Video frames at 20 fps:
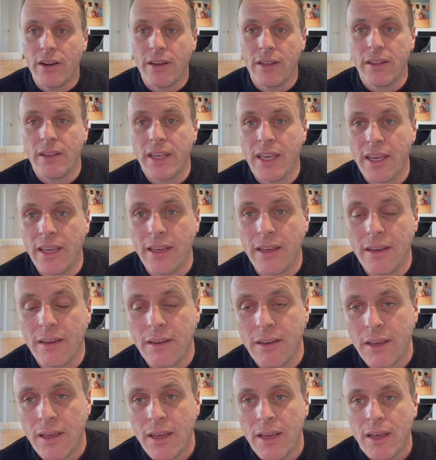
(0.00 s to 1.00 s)
the
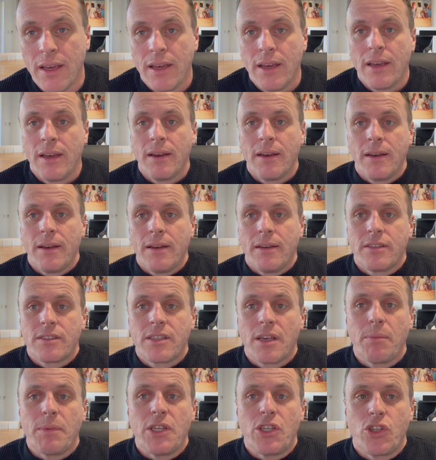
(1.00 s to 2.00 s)

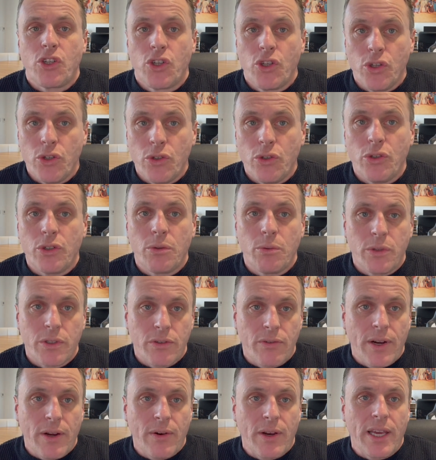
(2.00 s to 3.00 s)
sum insured was
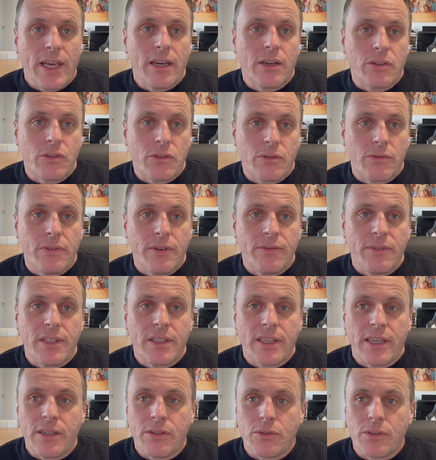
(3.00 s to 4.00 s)
around
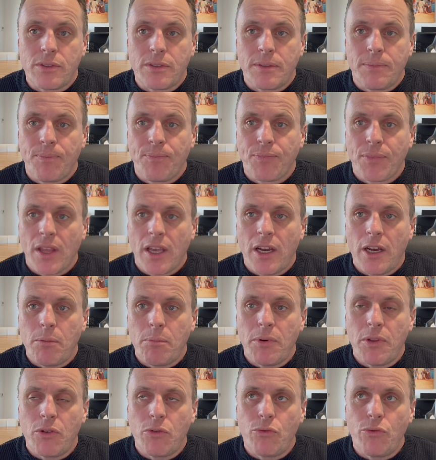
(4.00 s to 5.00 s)
850,000,
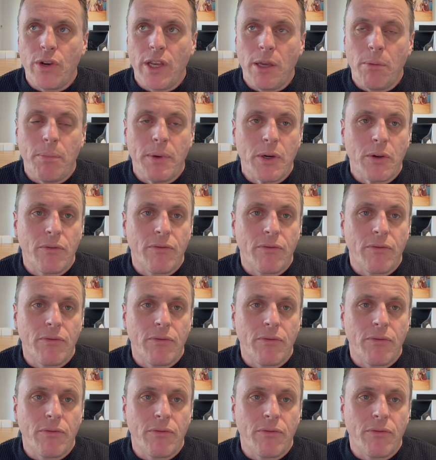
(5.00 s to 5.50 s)
but the rebuild